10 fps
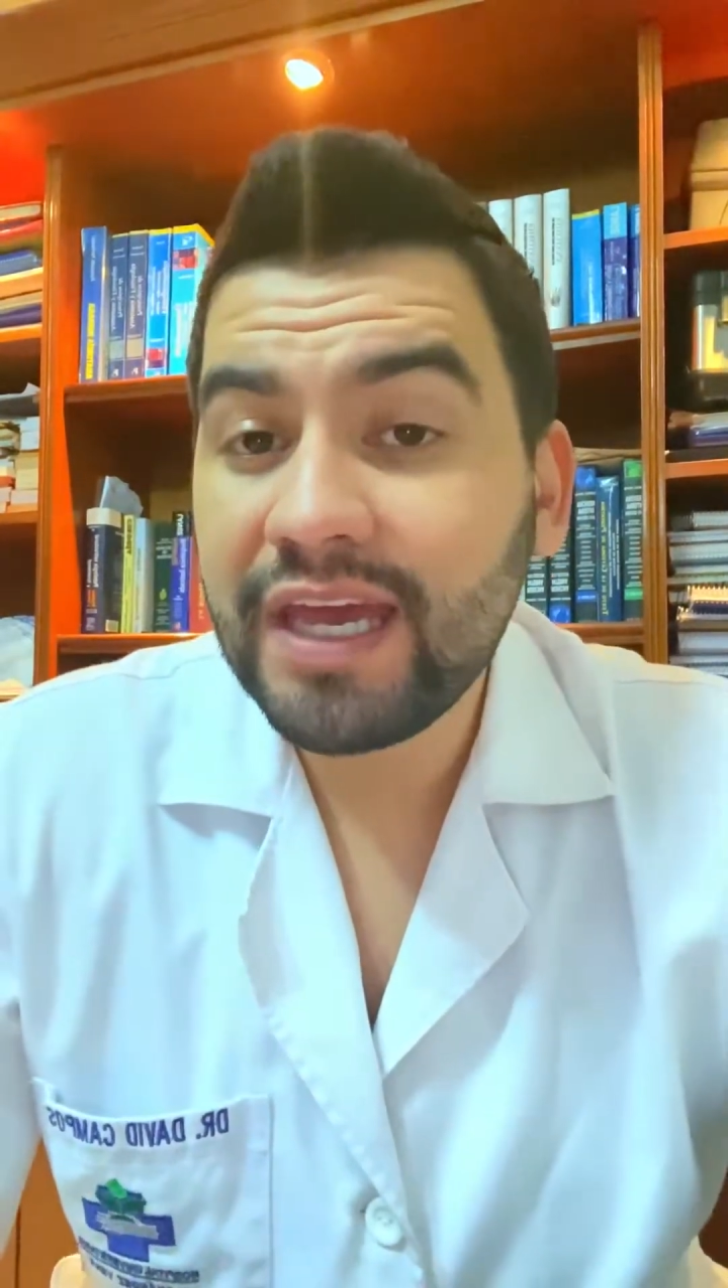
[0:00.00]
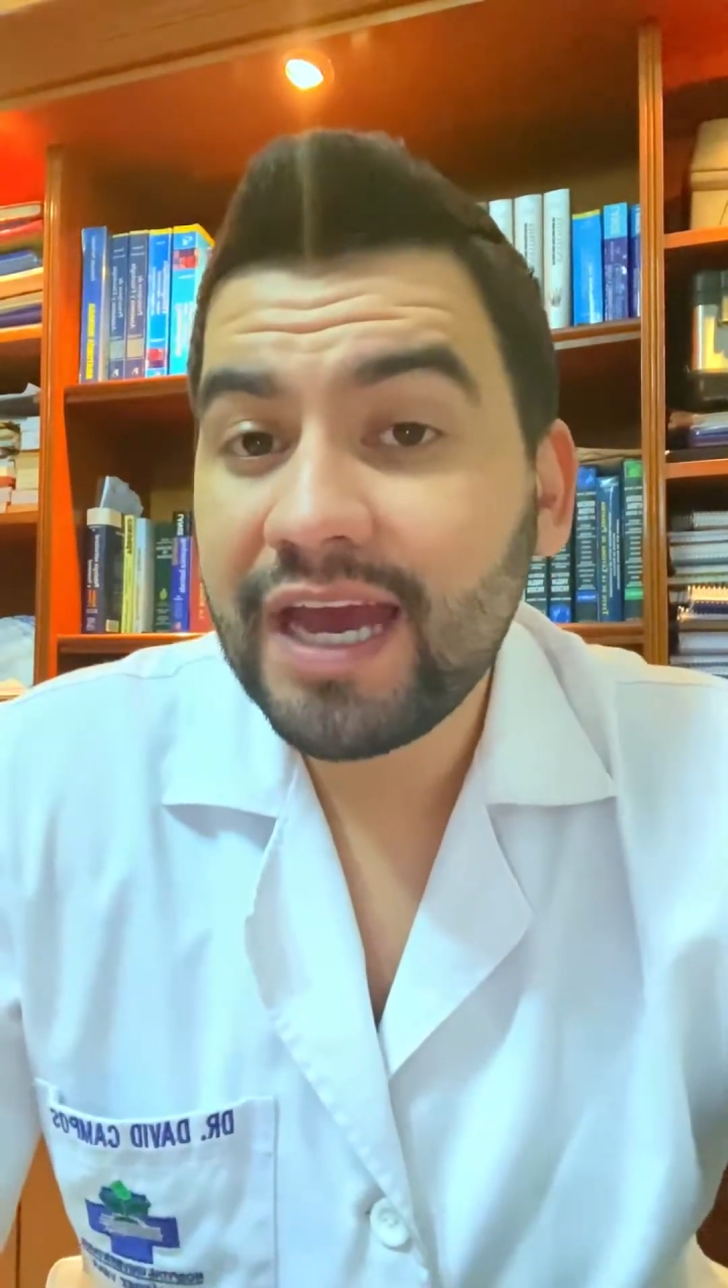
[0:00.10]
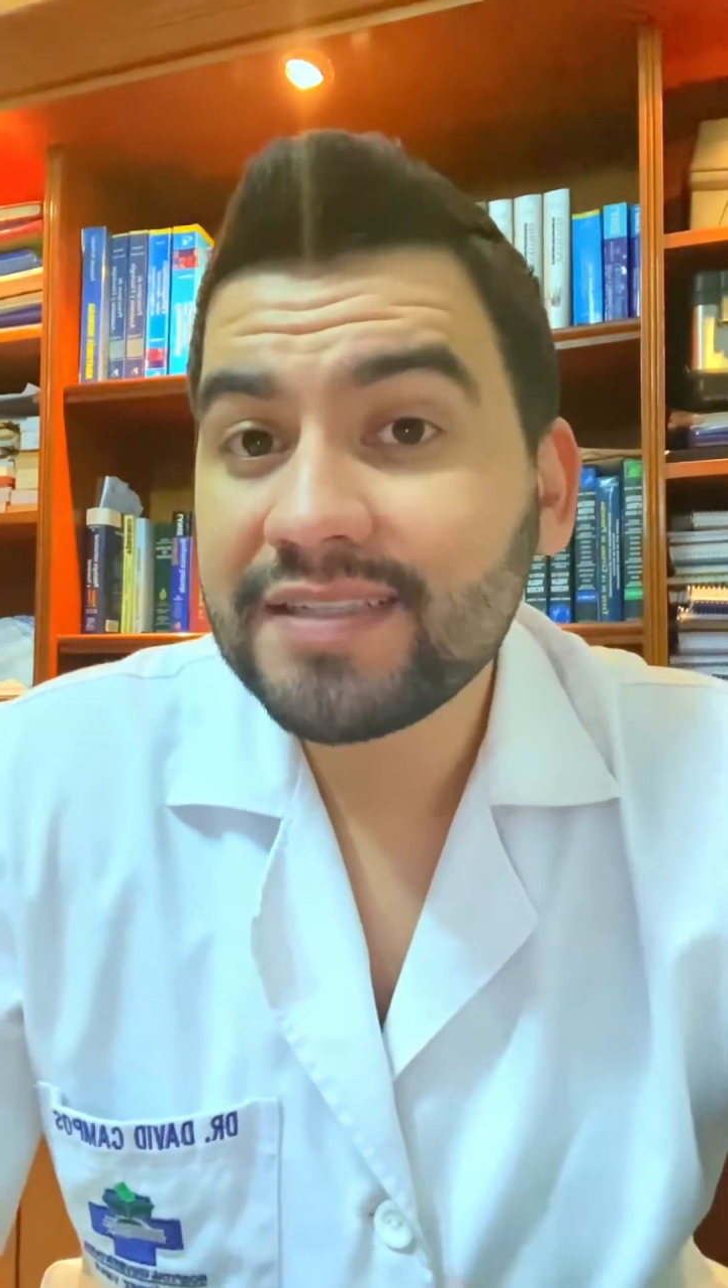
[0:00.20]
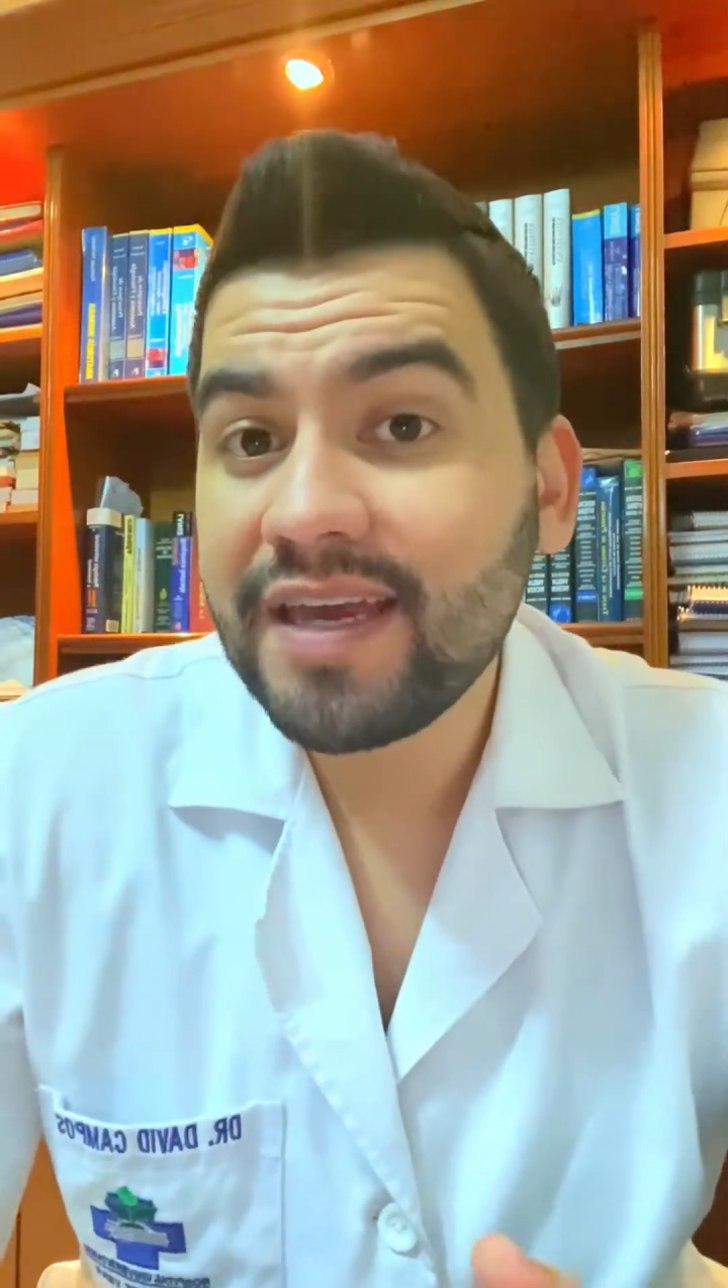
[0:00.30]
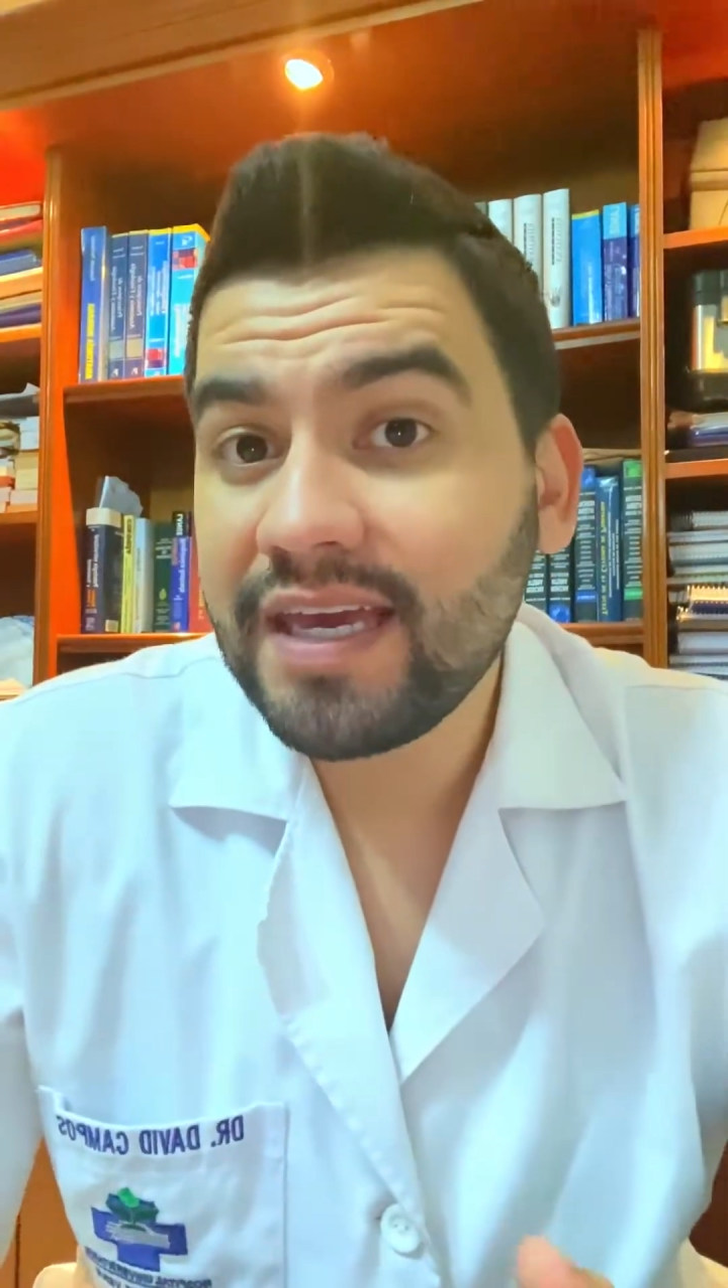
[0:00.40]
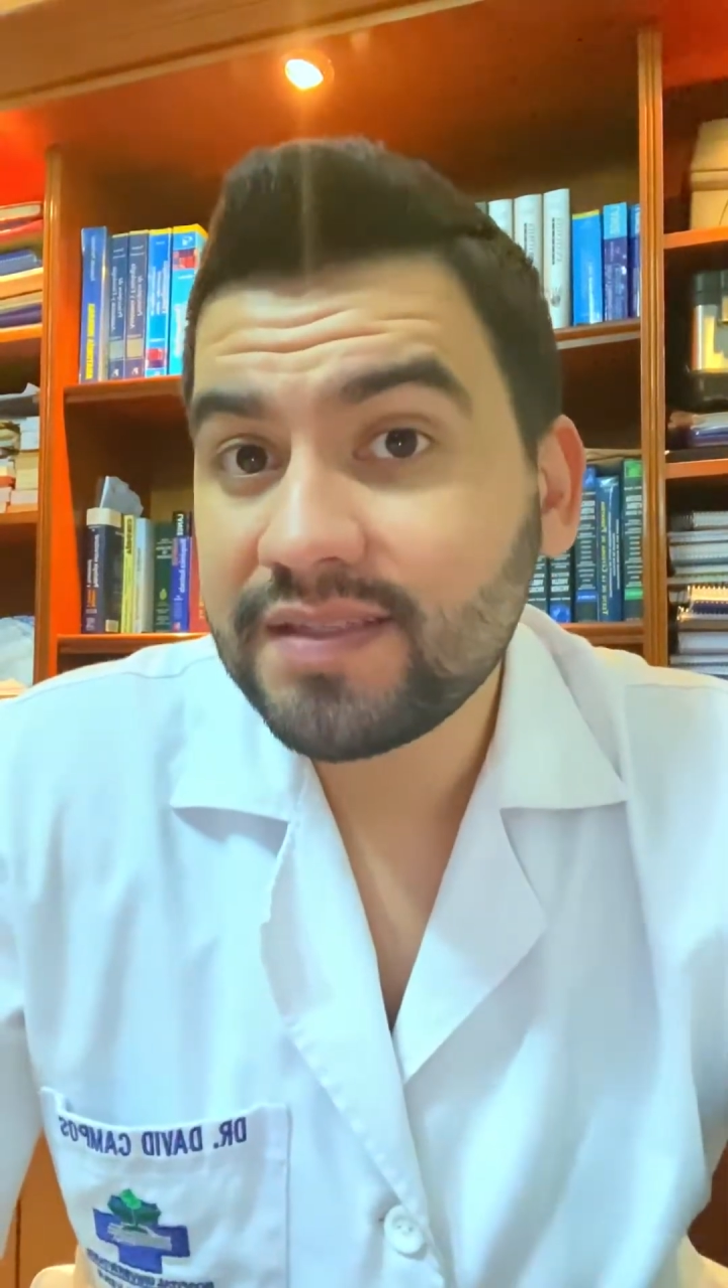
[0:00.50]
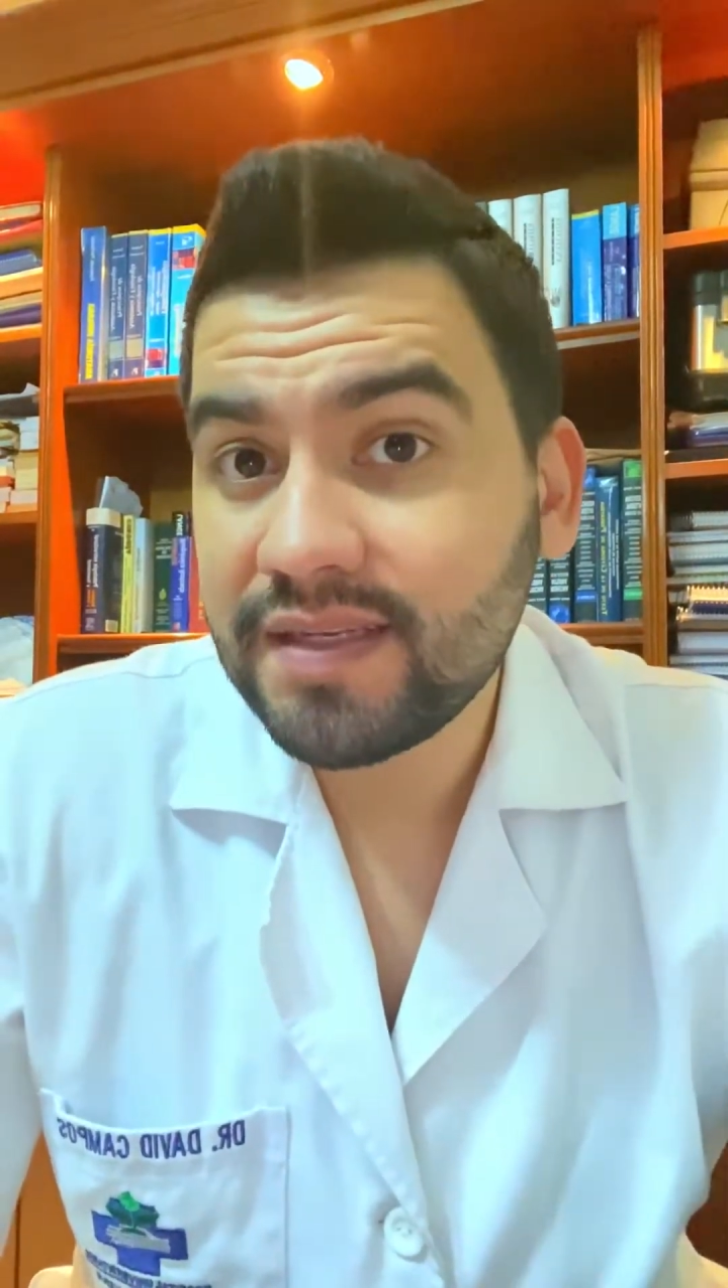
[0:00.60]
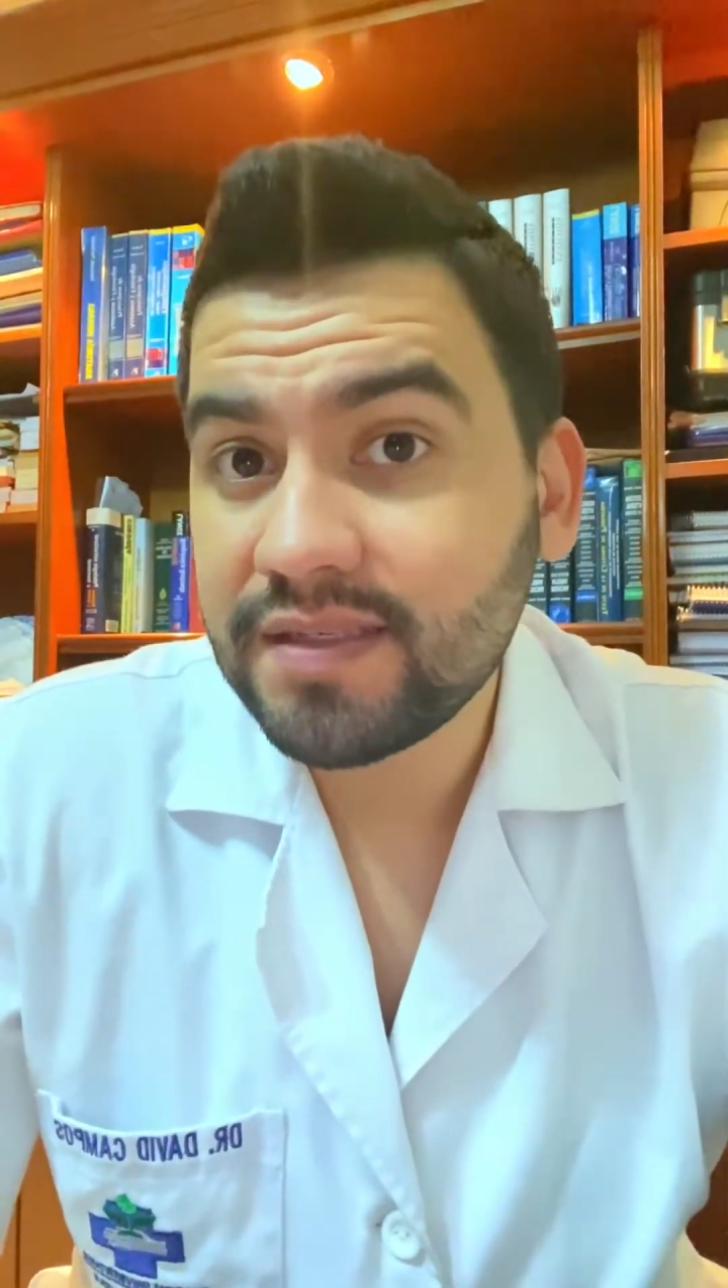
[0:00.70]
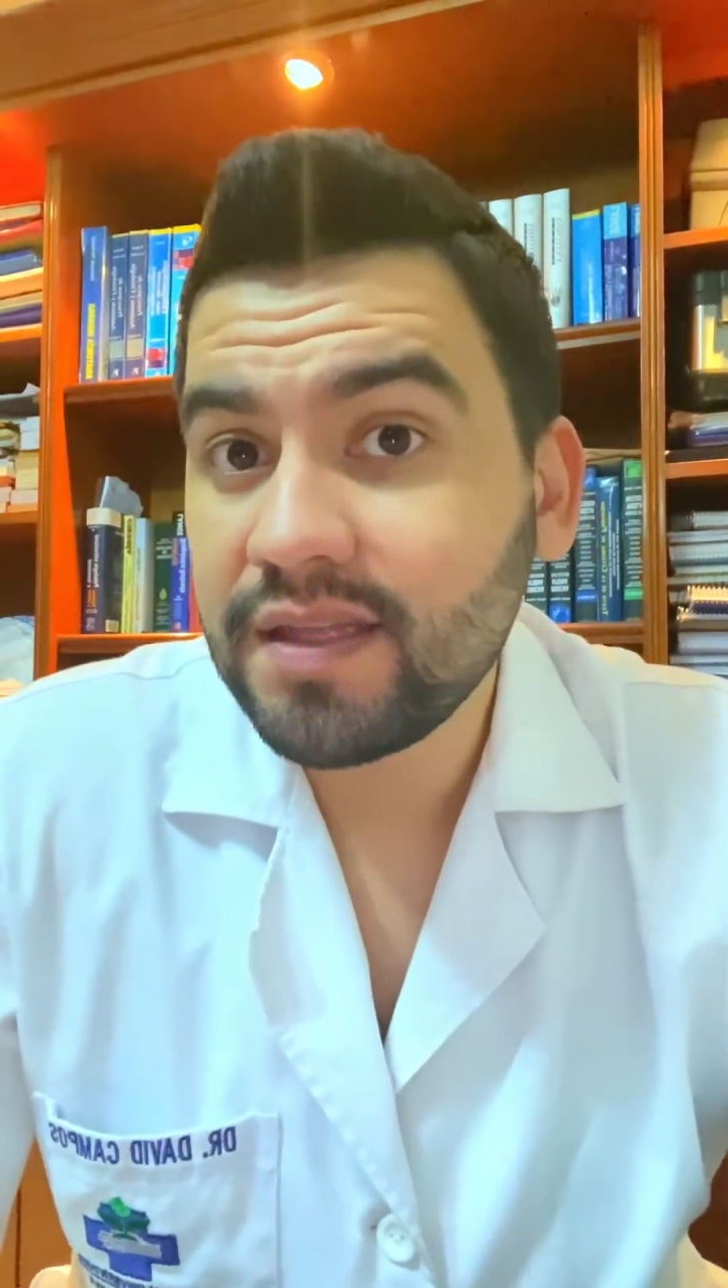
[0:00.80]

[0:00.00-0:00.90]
black-colored